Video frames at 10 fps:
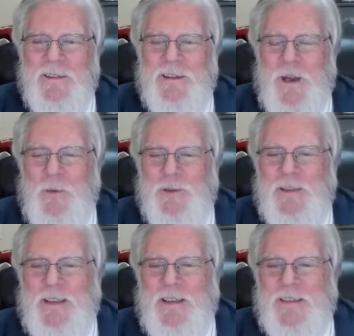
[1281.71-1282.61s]
almost
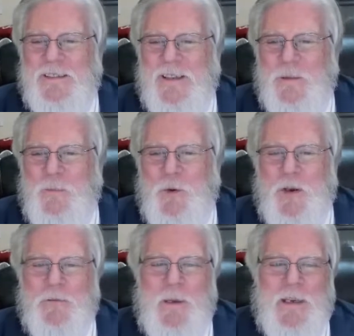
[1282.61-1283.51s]
at the point
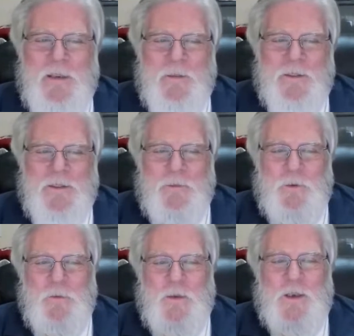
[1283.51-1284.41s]
of making 7
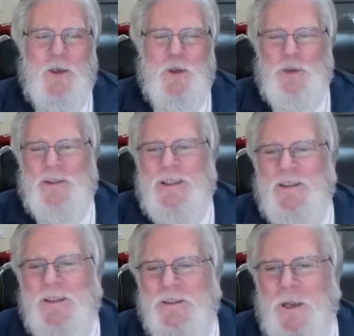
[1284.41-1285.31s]
figures in
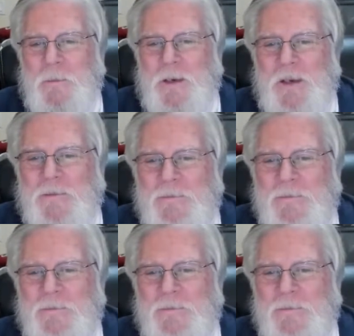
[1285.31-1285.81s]
this company,